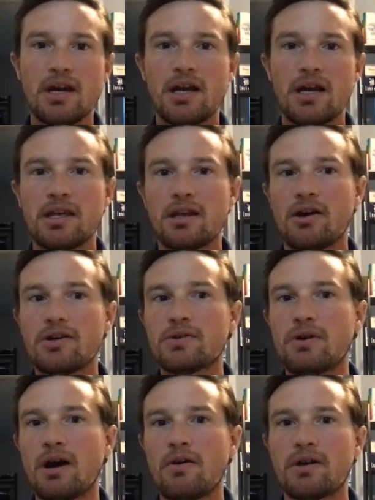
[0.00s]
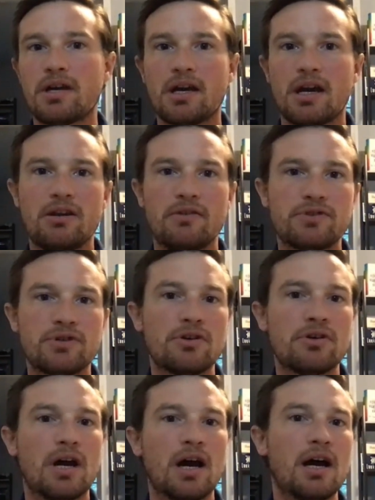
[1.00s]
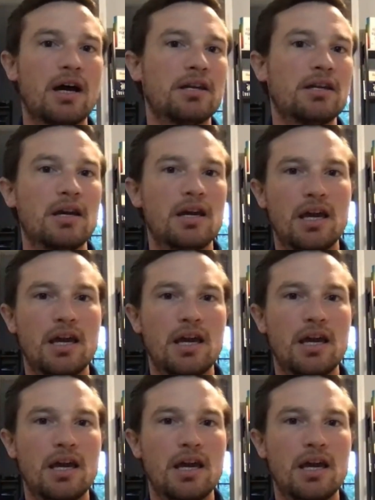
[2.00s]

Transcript: and then also how it can kind of turn on